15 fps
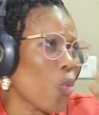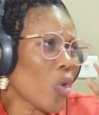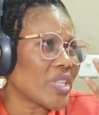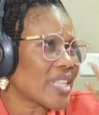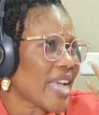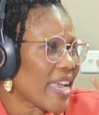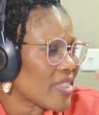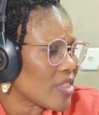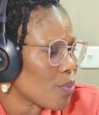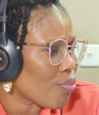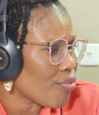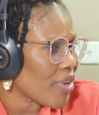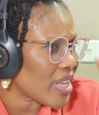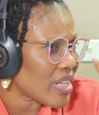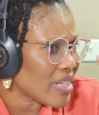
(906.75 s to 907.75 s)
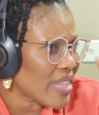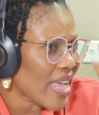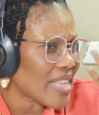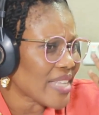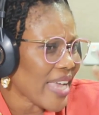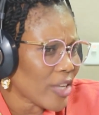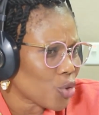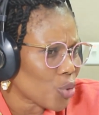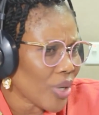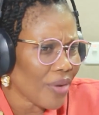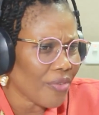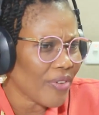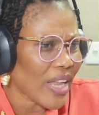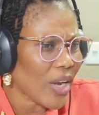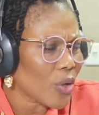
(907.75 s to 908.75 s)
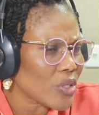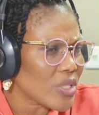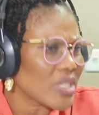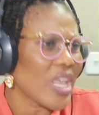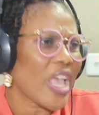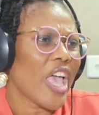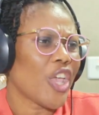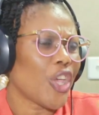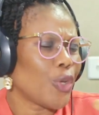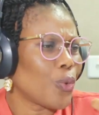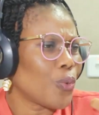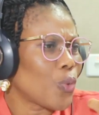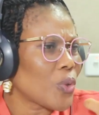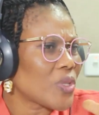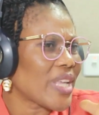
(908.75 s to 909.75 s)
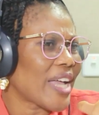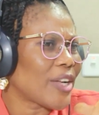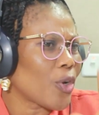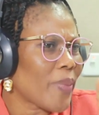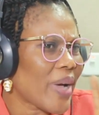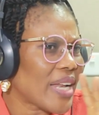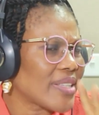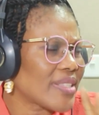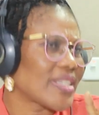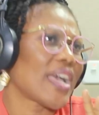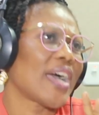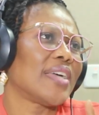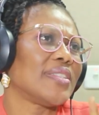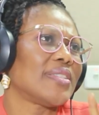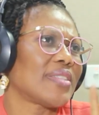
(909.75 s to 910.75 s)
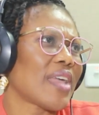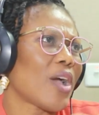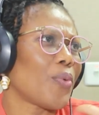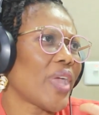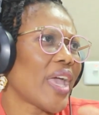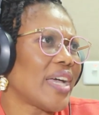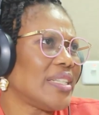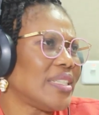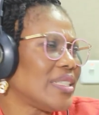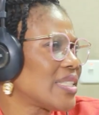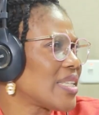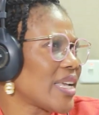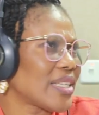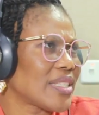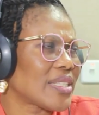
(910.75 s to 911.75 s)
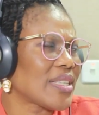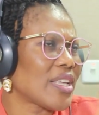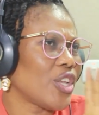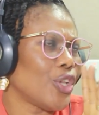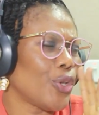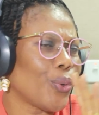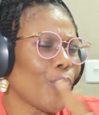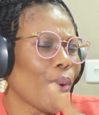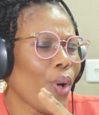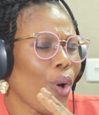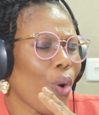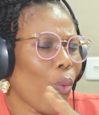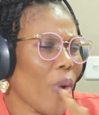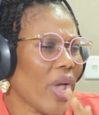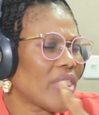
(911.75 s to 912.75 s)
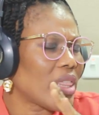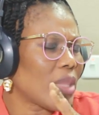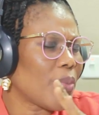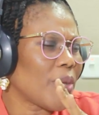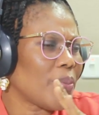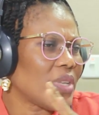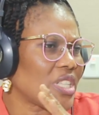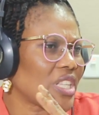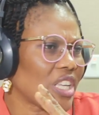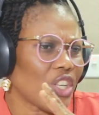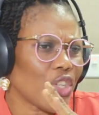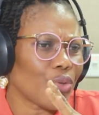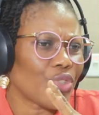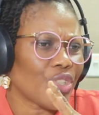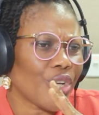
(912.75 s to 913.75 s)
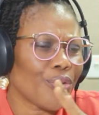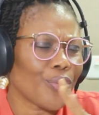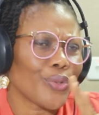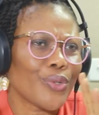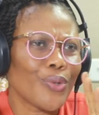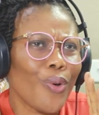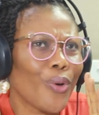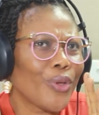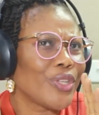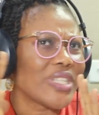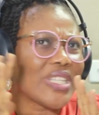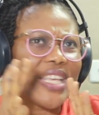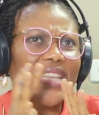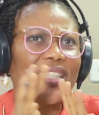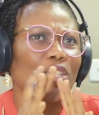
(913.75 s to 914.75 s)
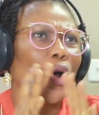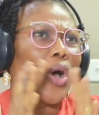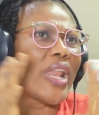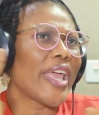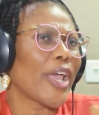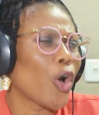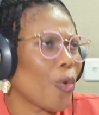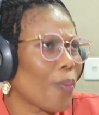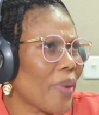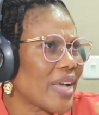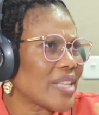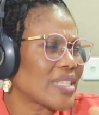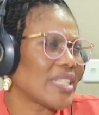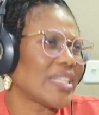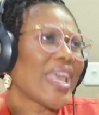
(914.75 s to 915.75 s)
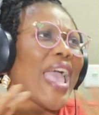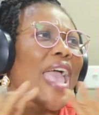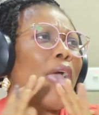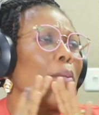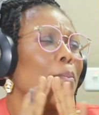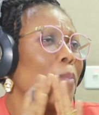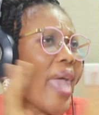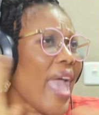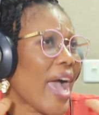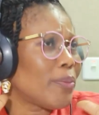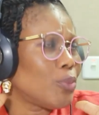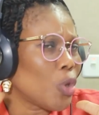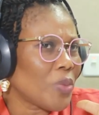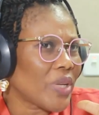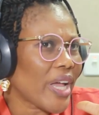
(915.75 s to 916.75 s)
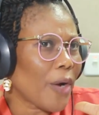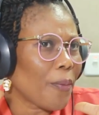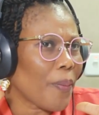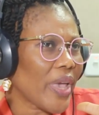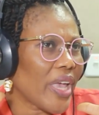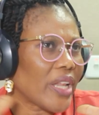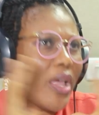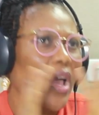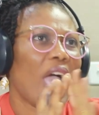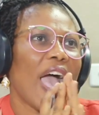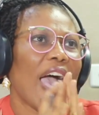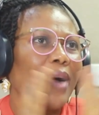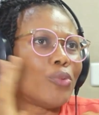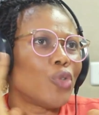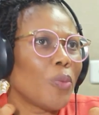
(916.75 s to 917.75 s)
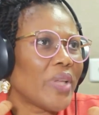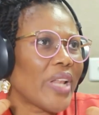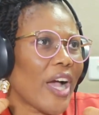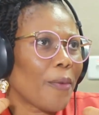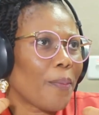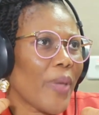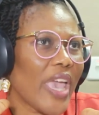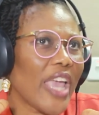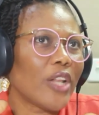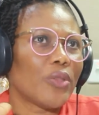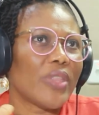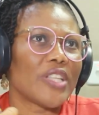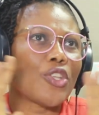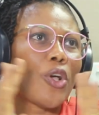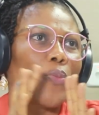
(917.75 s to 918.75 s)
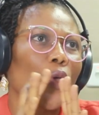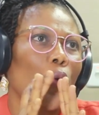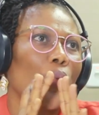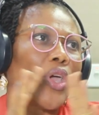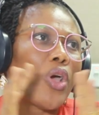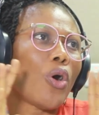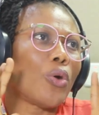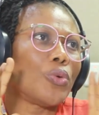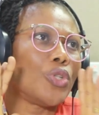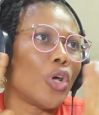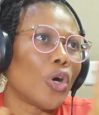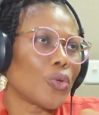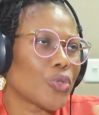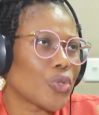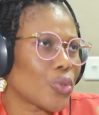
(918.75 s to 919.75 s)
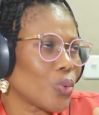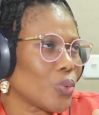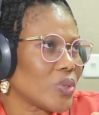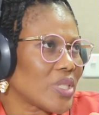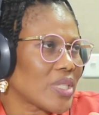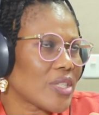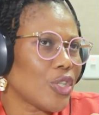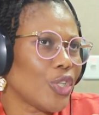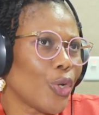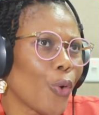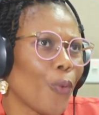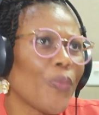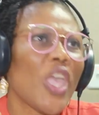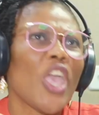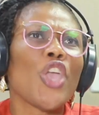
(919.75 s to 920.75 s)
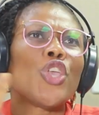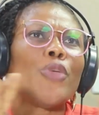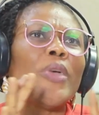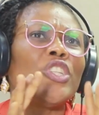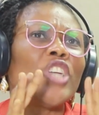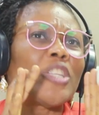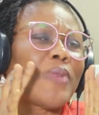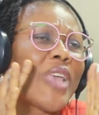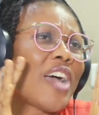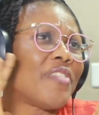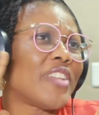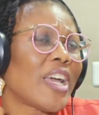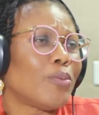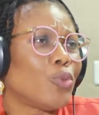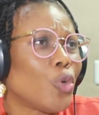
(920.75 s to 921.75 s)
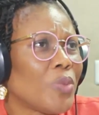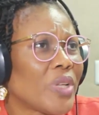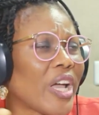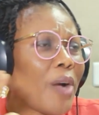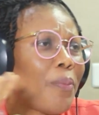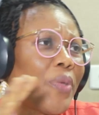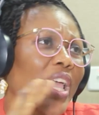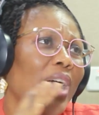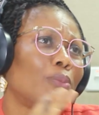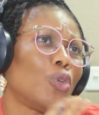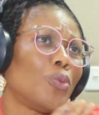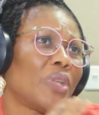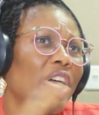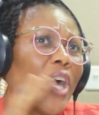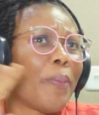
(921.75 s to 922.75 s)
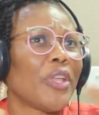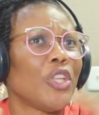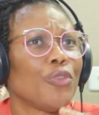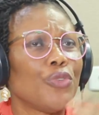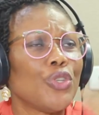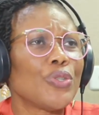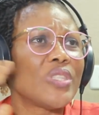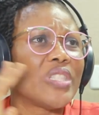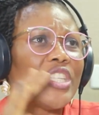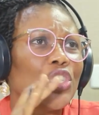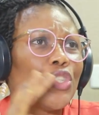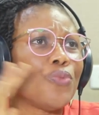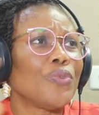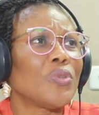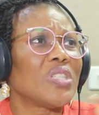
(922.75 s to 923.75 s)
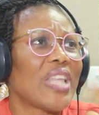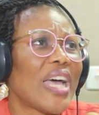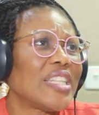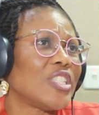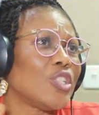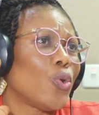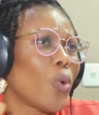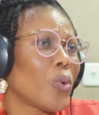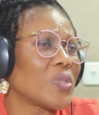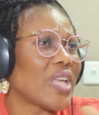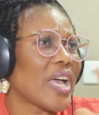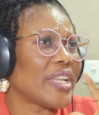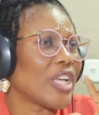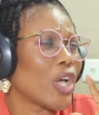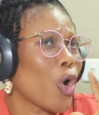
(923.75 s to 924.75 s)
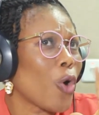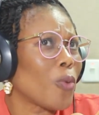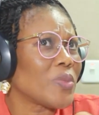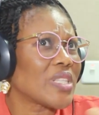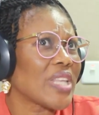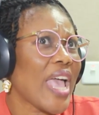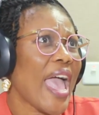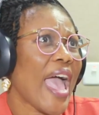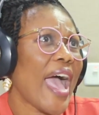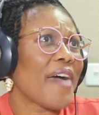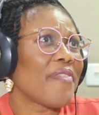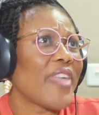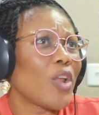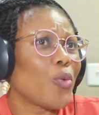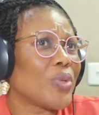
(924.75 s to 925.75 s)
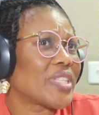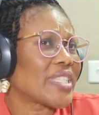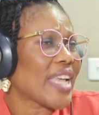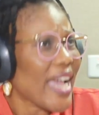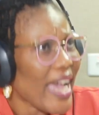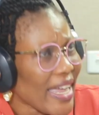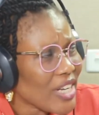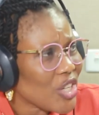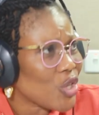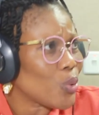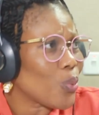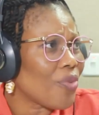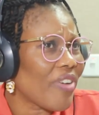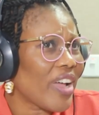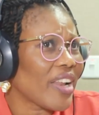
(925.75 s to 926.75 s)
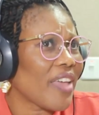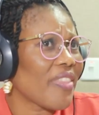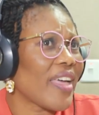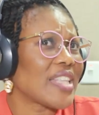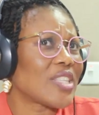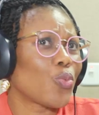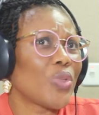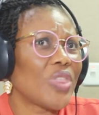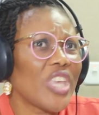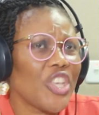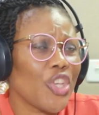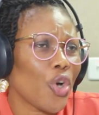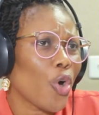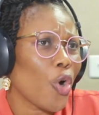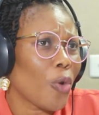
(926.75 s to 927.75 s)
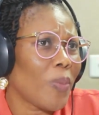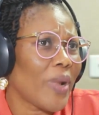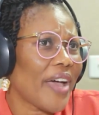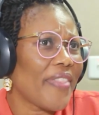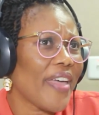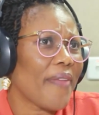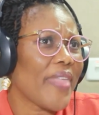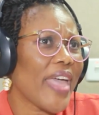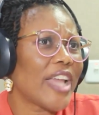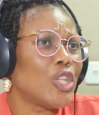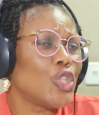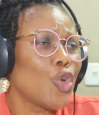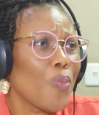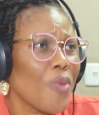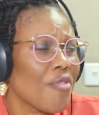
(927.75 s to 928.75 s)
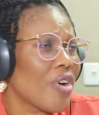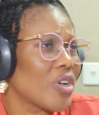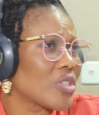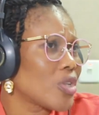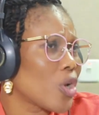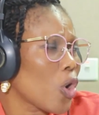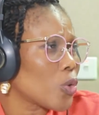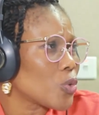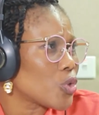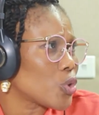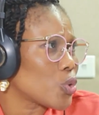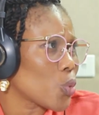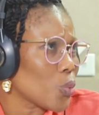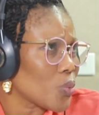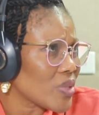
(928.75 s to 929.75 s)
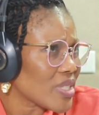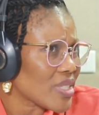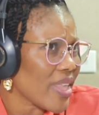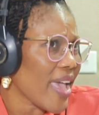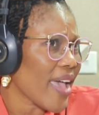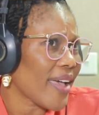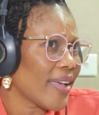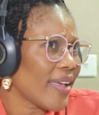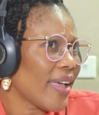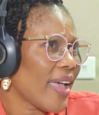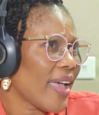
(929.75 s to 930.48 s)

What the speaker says: Water in the brain, that's hydrocephalus. You know, those are anomaly scans that we can detect, you know, when the baby is in utero. So you see, it's all encompassing. Mere abdominal pain. Abdominal pain, there's something we call gallstones. You know, you may just be having abdominal pain, You've used this, you've used that, it goes and it comes. And then we scan you. We find out that within your gallbladder, there are numerous gallstones there.